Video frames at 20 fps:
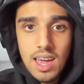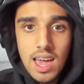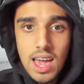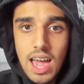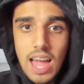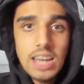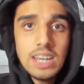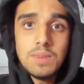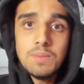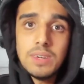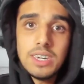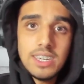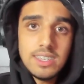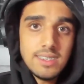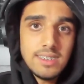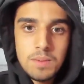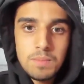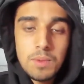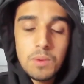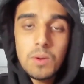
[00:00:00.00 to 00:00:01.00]
any
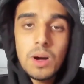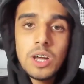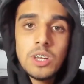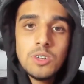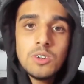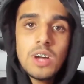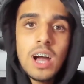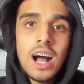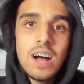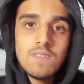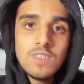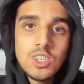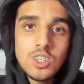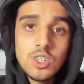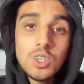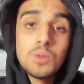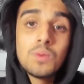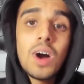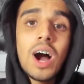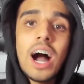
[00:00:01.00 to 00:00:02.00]
means, but what I do have is
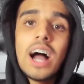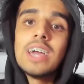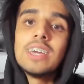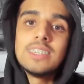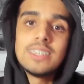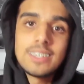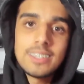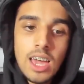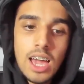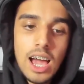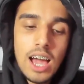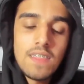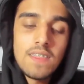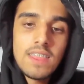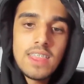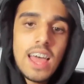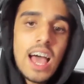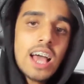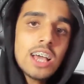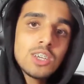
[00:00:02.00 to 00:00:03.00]
2 eyes, and
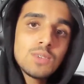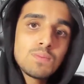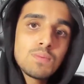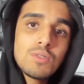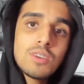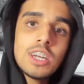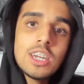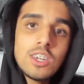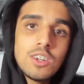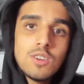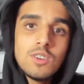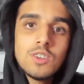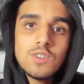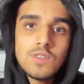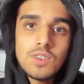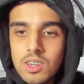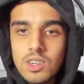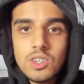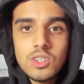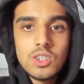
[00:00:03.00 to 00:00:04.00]
that is pretty
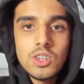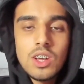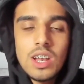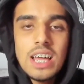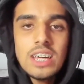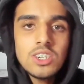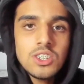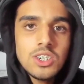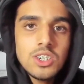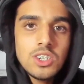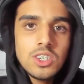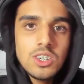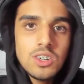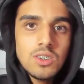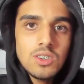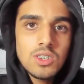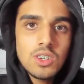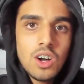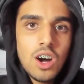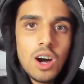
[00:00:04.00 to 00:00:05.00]
useful. So let's just
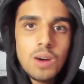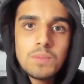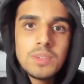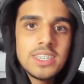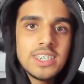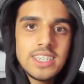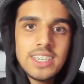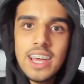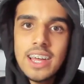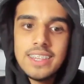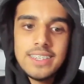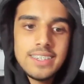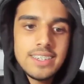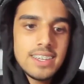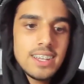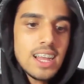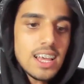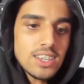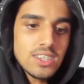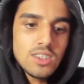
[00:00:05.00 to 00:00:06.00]
use common sense.
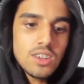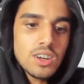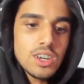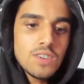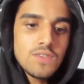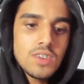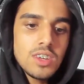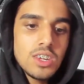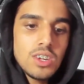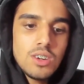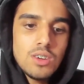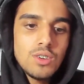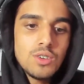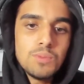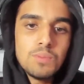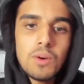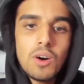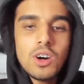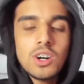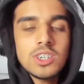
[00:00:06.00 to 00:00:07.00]
Let's not even use
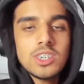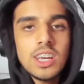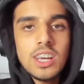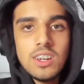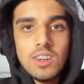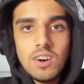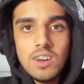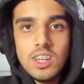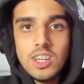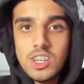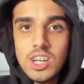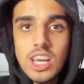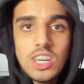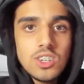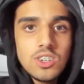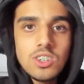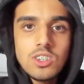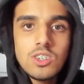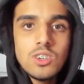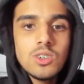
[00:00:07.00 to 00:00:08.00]
boxing knowledge,
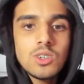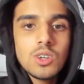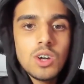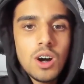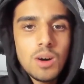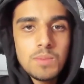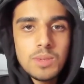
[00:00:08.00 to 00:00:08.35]
let's just use common